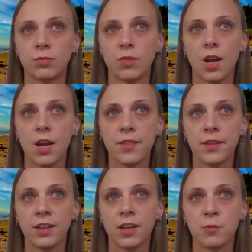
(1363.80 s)
I
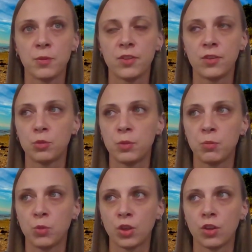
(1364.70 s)
think I'm a little bit
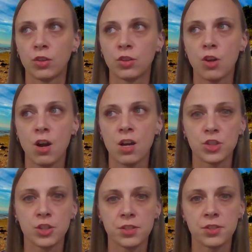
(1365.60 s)
more
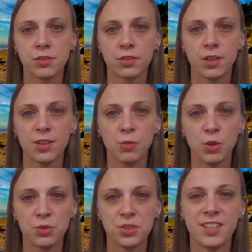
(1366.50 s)
cautious than
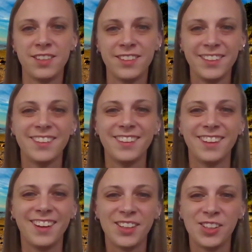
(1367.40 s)
most.
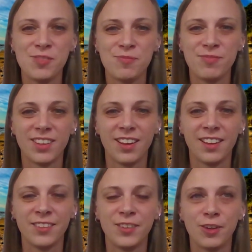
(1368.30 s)
I
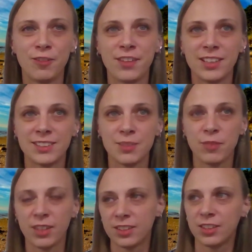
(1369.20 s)
don't know if that's
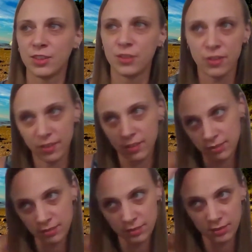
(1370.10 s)
something to do with,
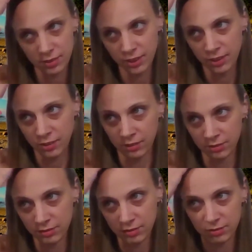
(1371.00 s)
you know,
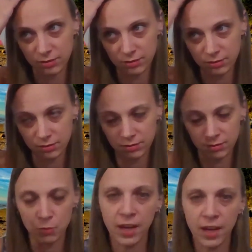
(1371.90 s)

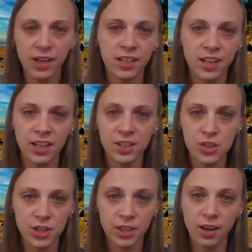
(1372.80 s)
my
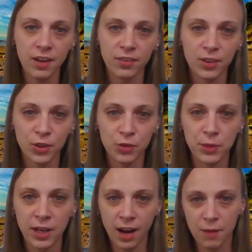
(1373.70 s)
ADHD. I don't know,
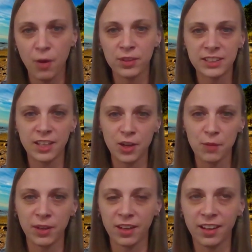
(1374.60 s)
but I'm always scared I'm
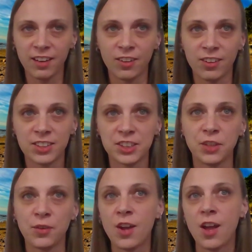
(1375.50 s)
gonna get hurt.
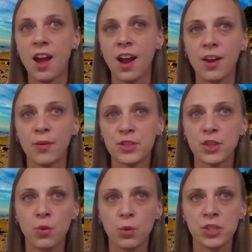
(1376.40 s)
So I always
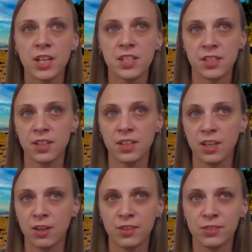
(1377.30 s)
go worst case
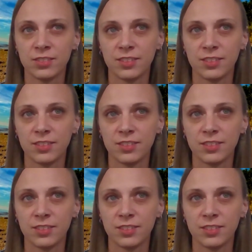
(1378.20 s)
scenario.